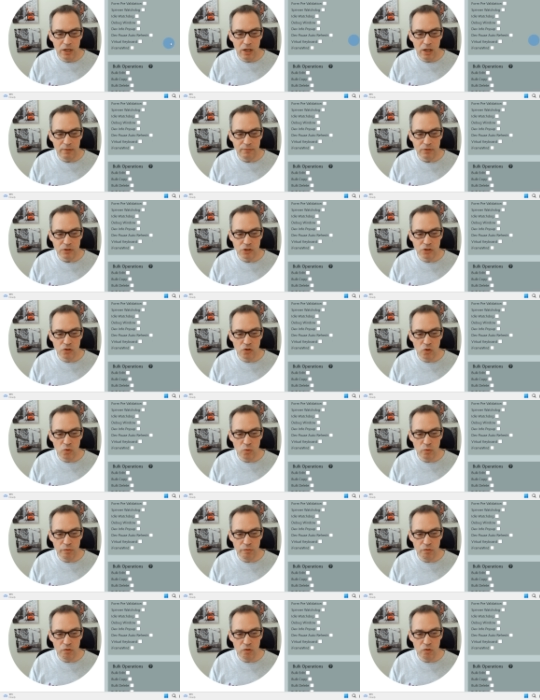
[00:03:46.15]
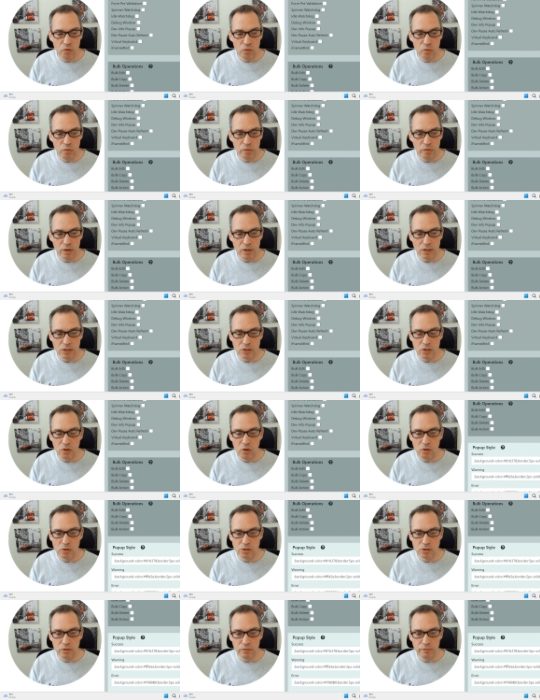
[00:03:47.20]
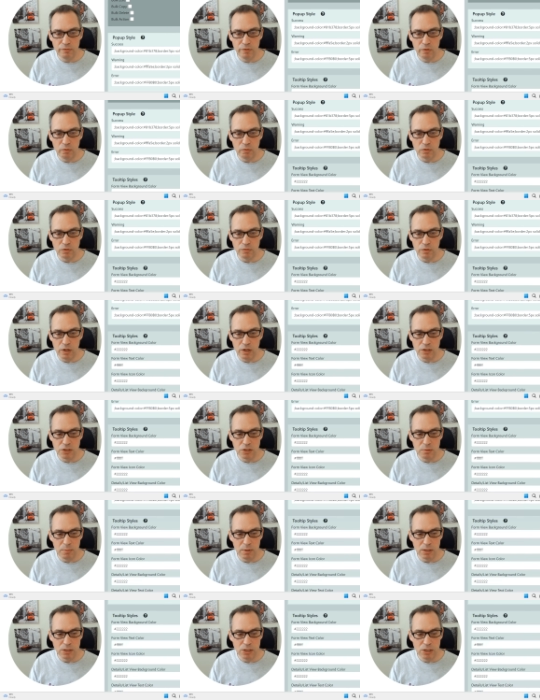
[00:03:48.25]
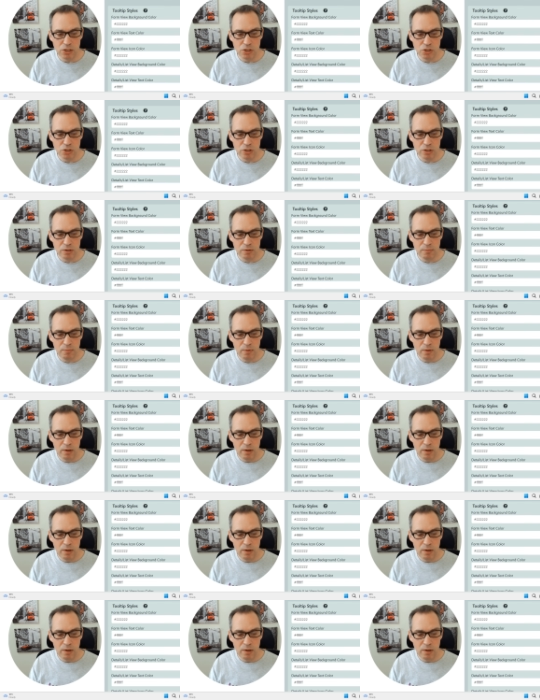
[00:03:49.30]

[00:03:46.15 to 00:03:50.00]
If you scroll through, there's lots of fields for customization.